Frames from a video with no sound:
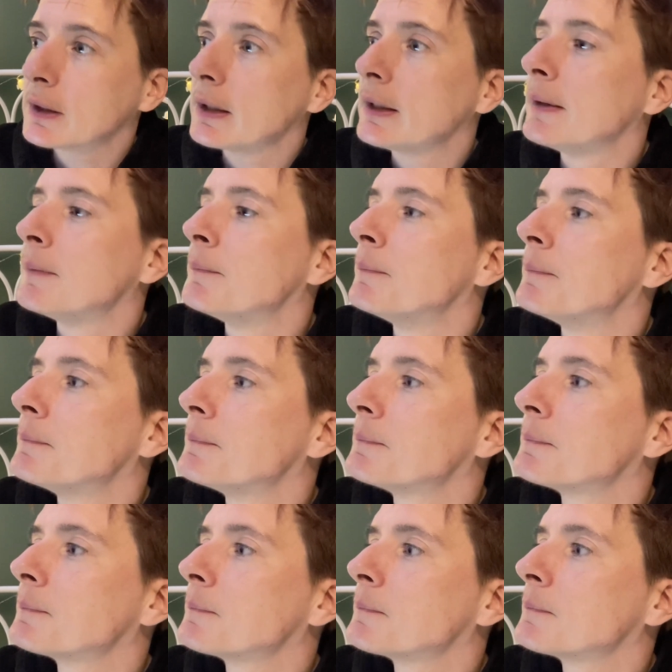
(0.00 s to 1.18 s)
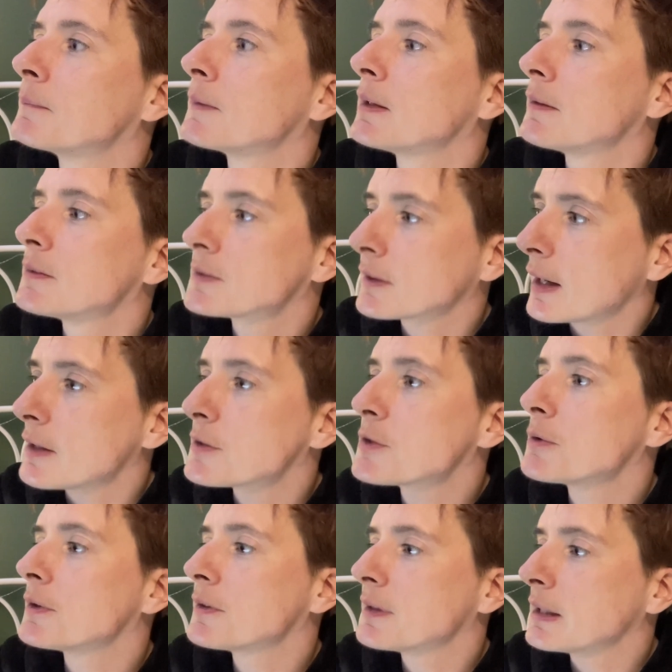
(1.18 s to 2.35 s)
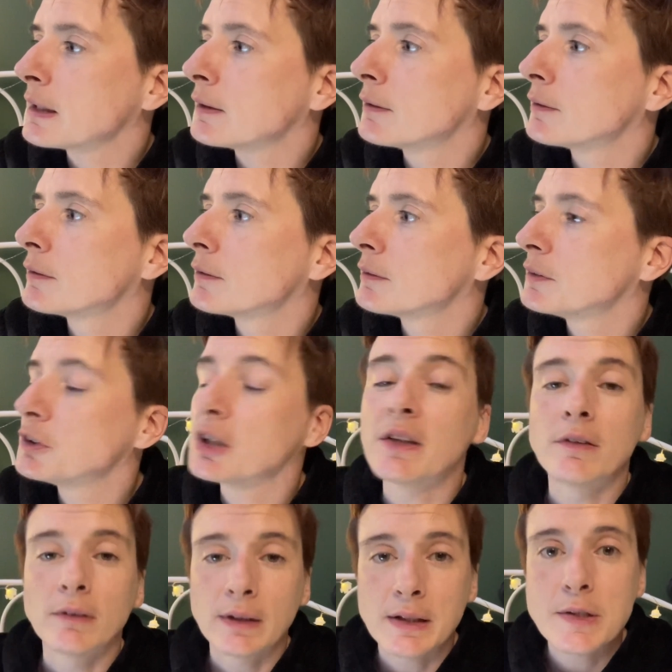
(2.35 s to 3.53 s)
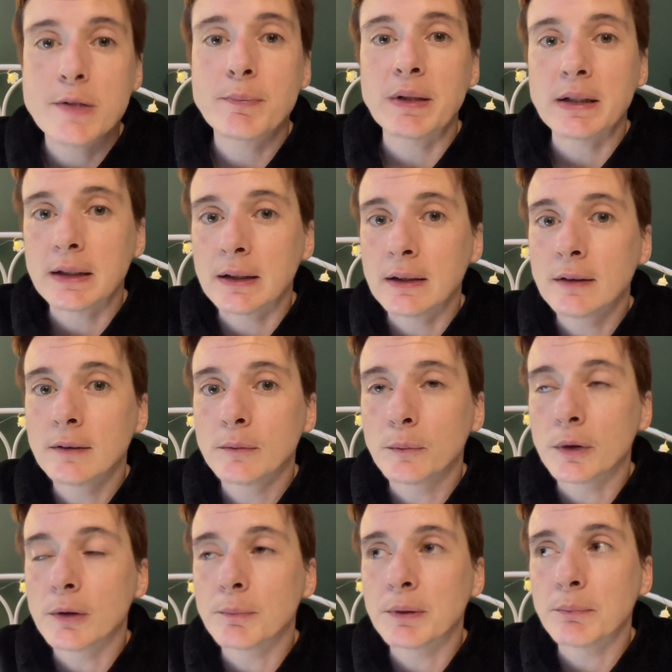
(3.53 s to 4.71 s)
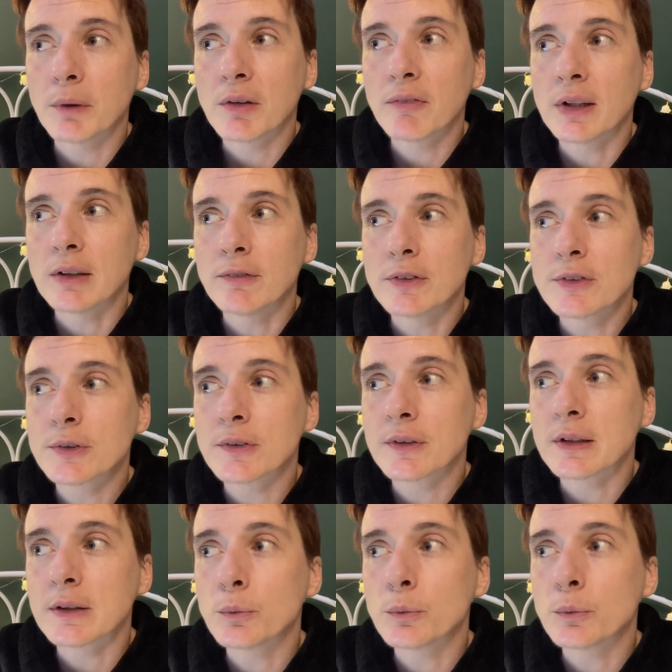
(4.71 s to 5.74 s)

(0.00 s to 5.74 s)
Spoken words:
So that sort of thing, generally speaking, would have been my favourite sort of thing.